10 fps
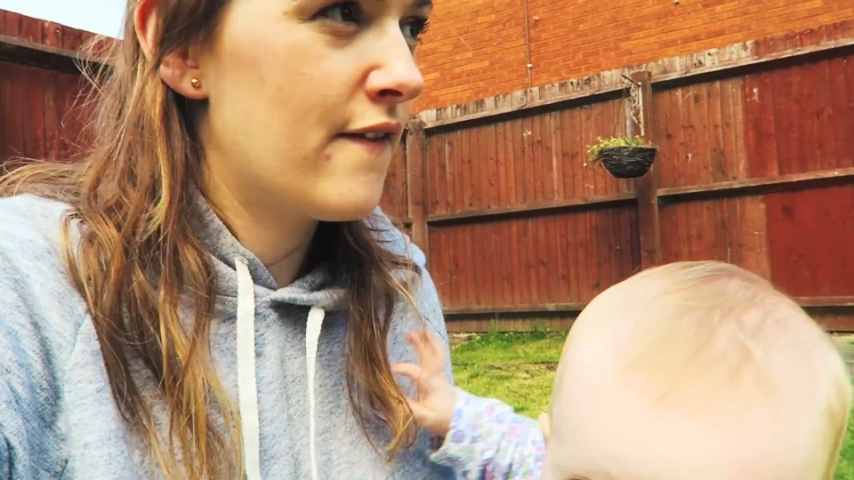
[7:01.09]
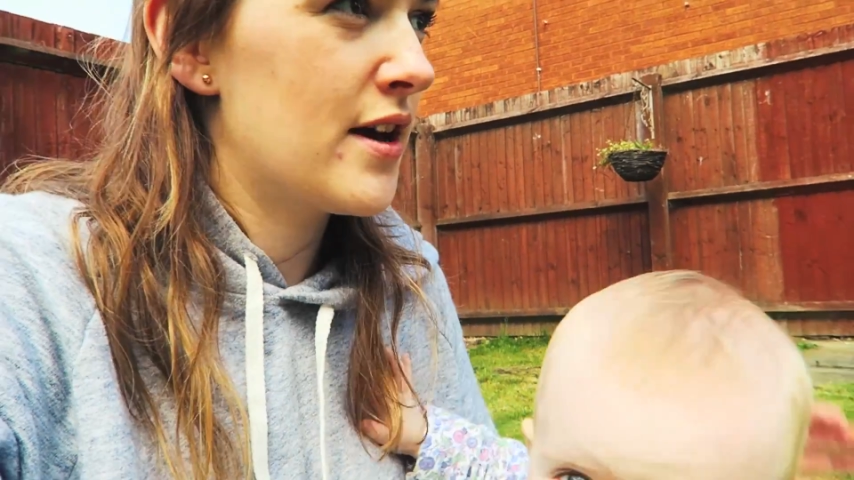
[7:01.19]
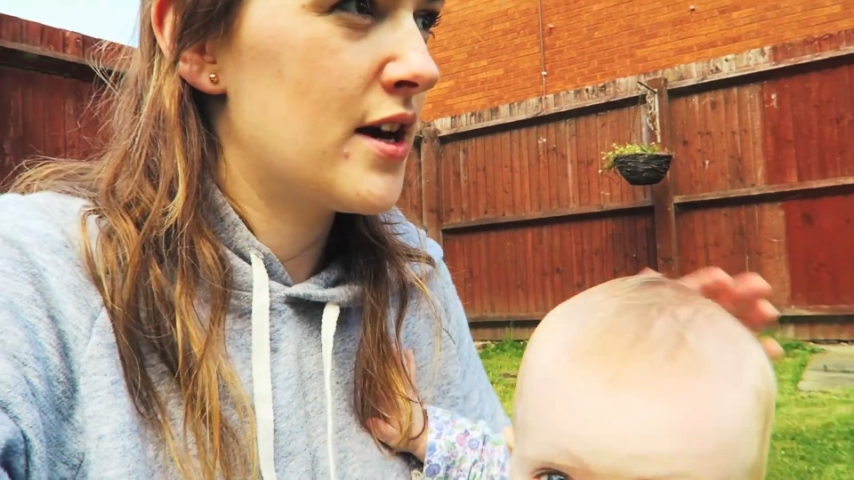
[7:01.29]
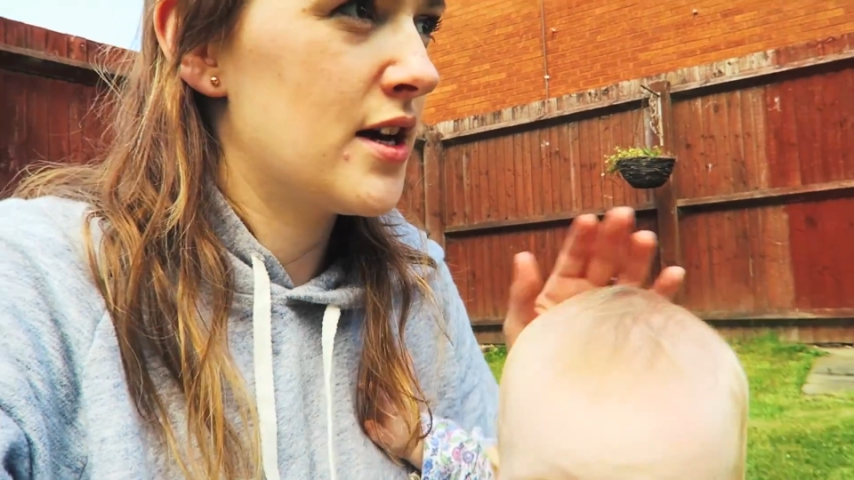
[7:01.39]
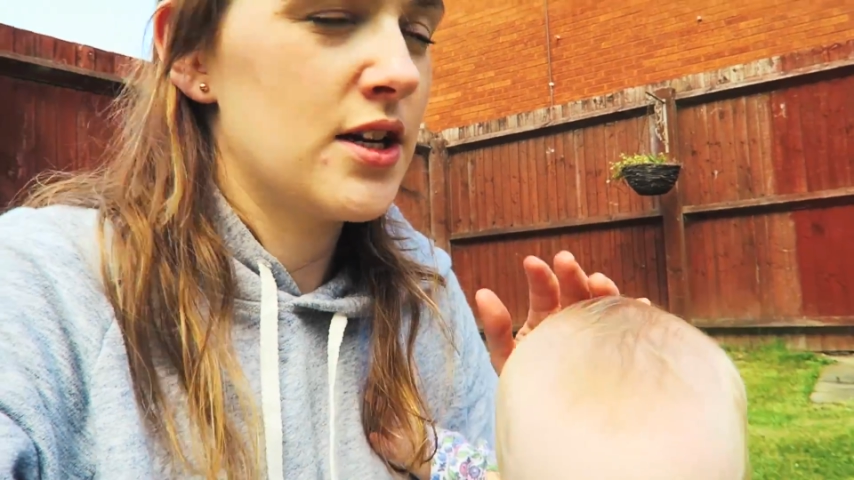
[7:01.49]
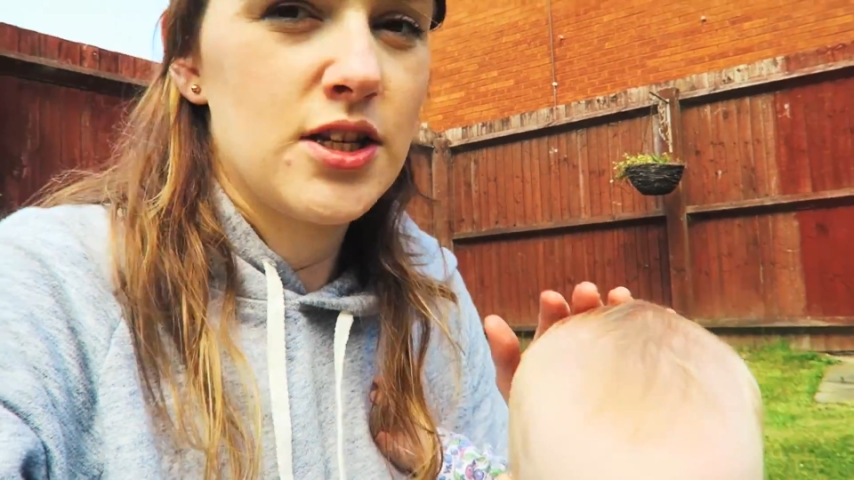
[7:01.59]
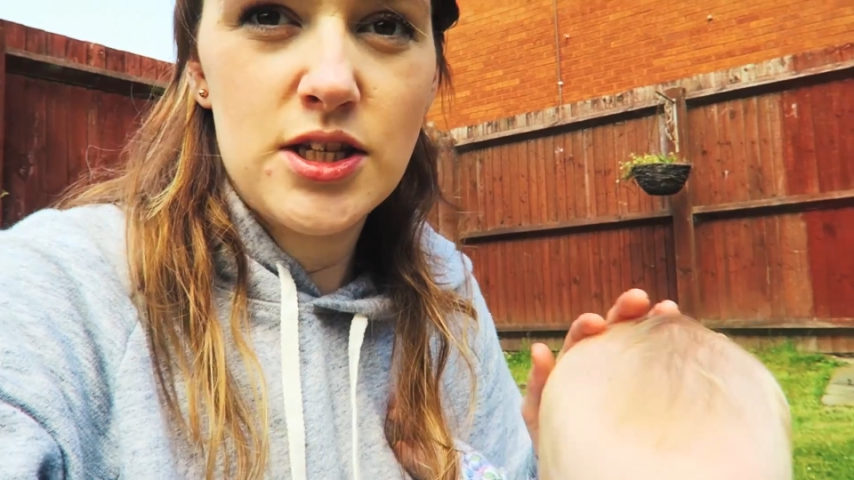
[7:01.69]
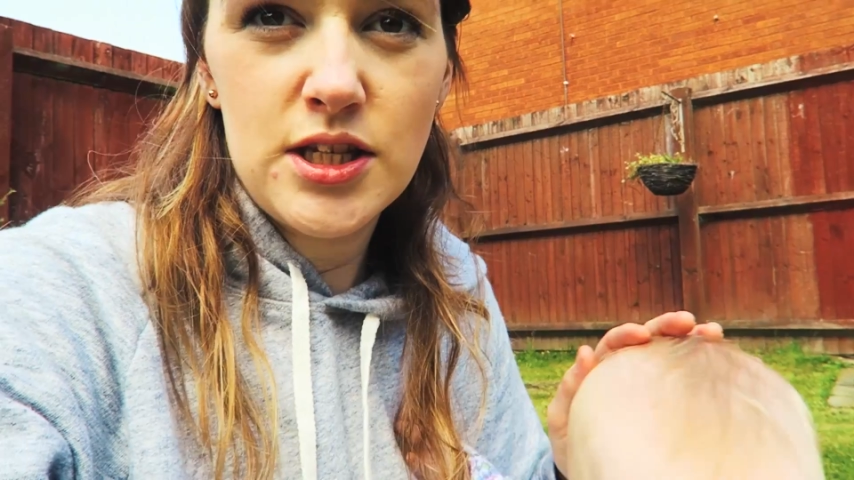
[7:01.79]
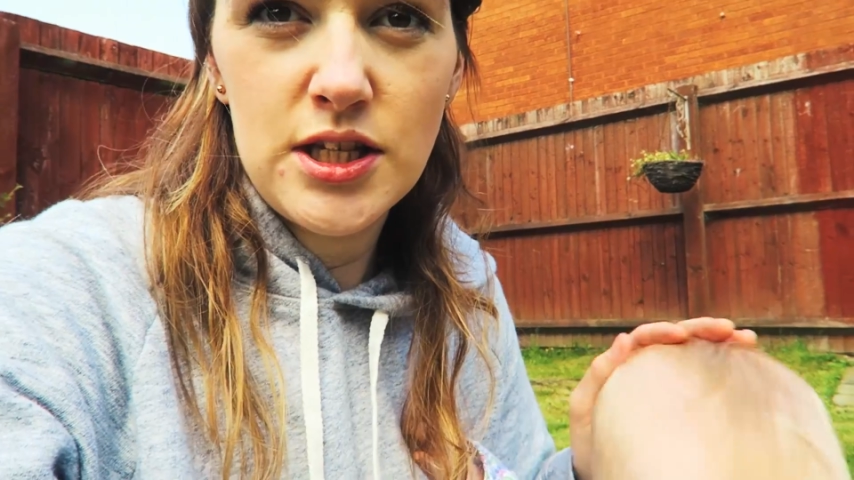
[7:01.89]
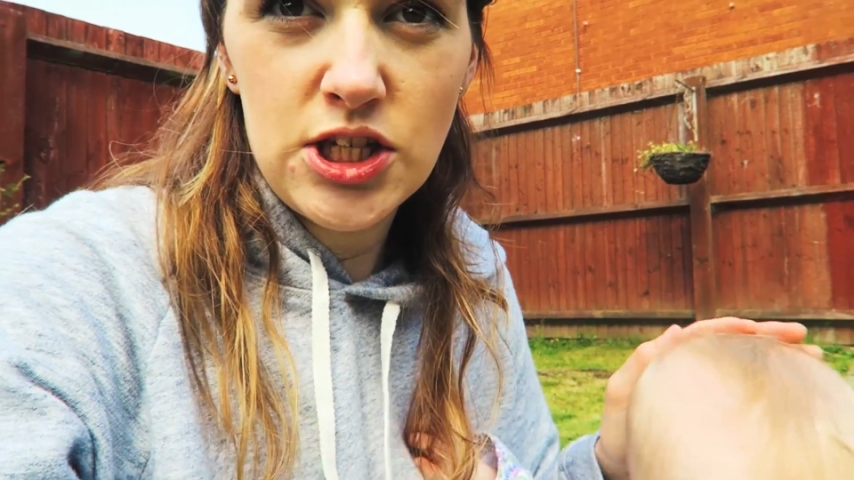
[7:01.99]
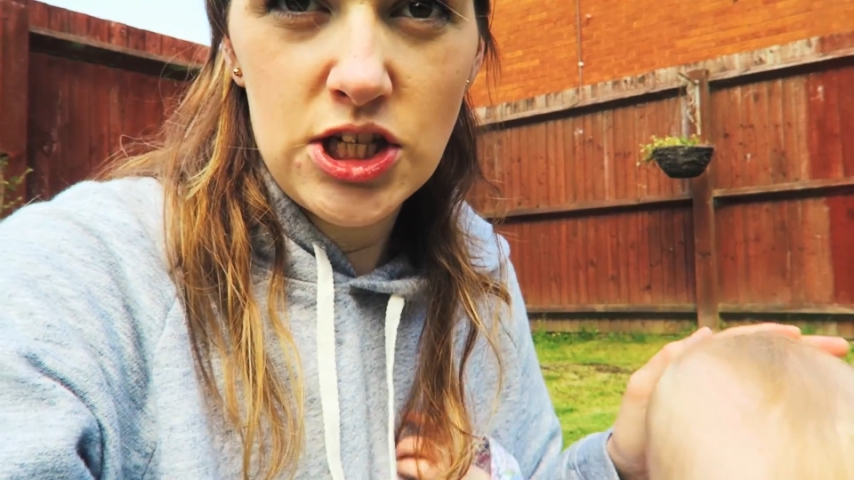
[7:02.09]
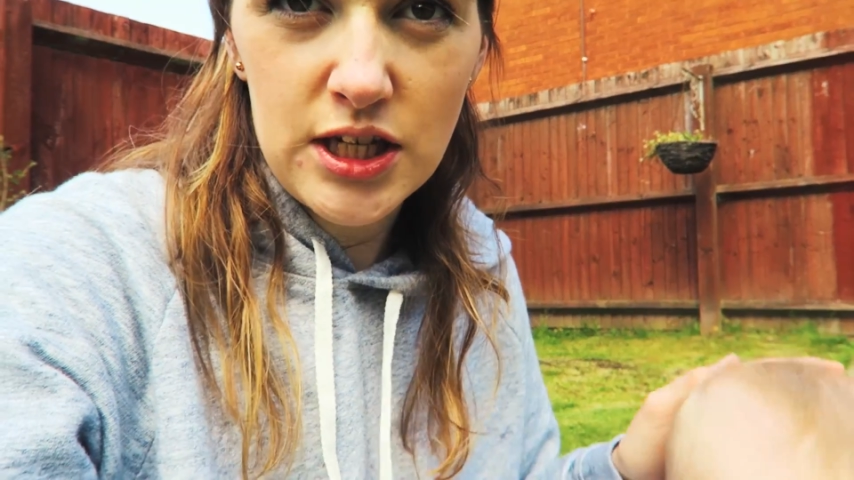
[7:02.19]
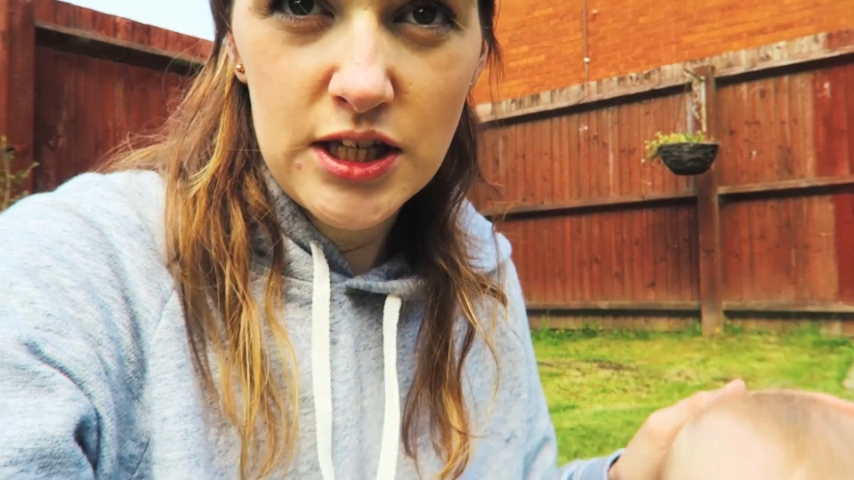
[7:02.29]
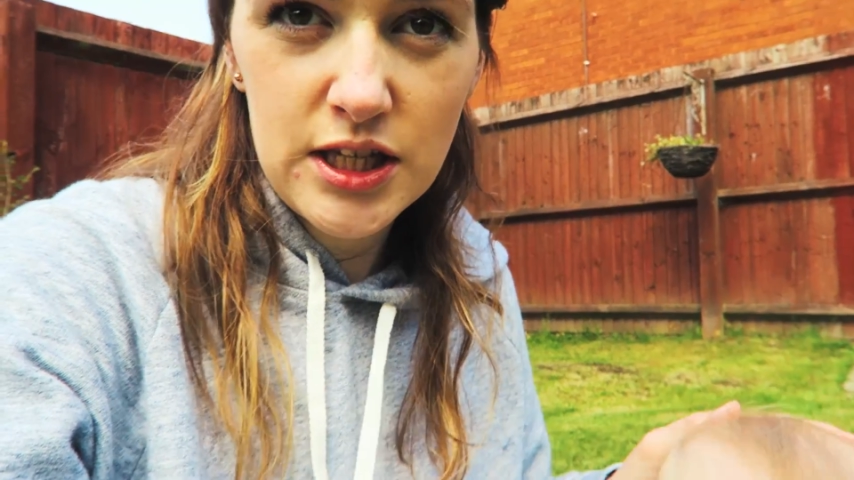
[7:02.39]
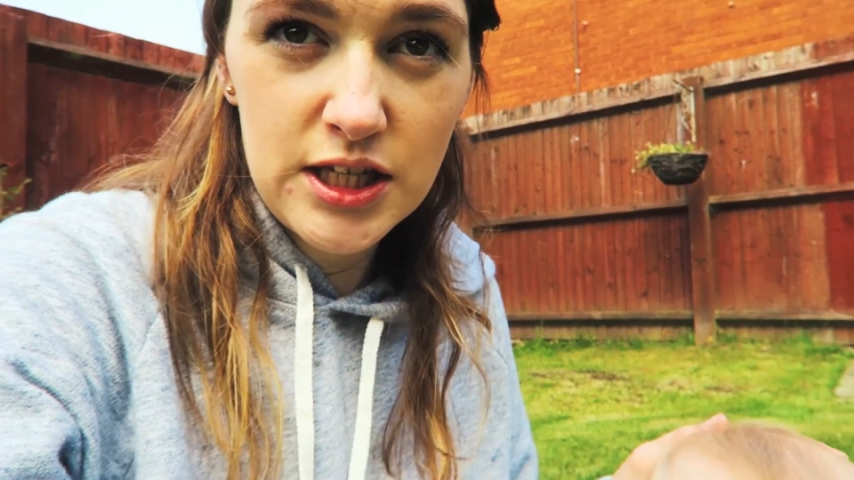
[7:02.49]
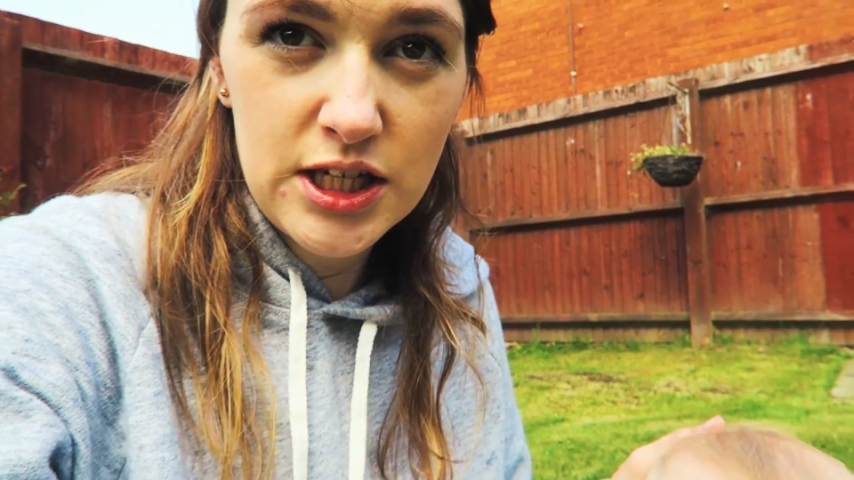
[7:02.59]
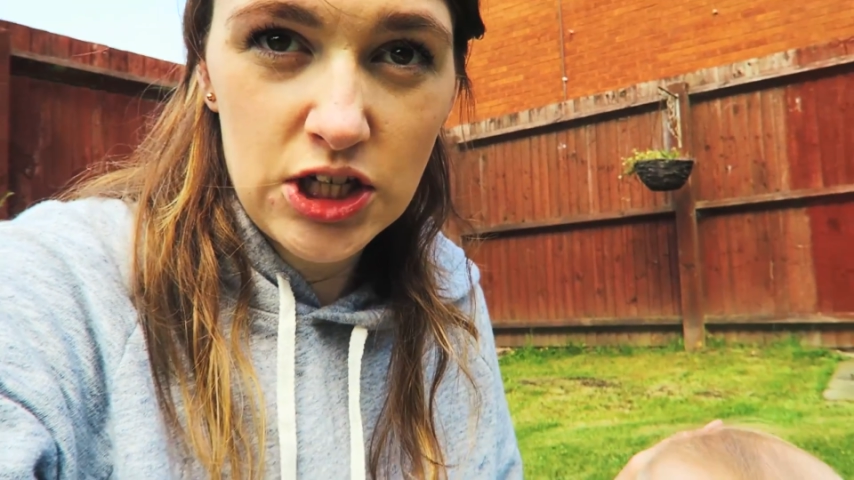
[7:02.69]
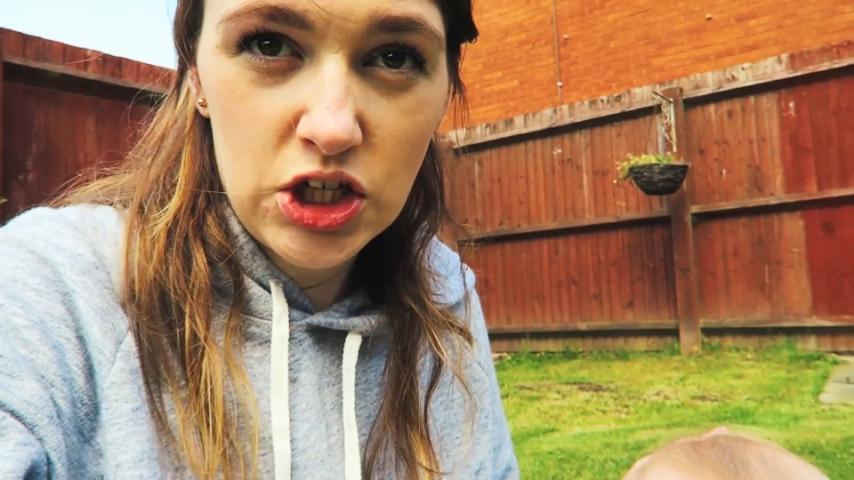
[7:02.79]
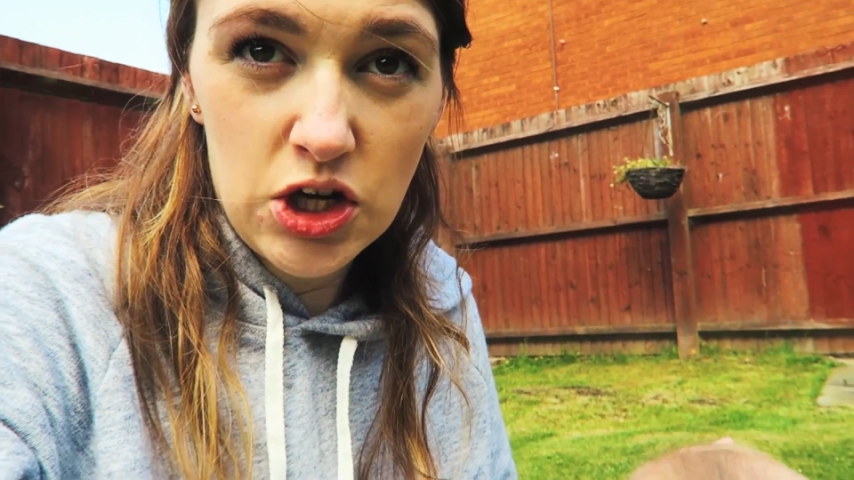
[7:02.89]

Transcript: have just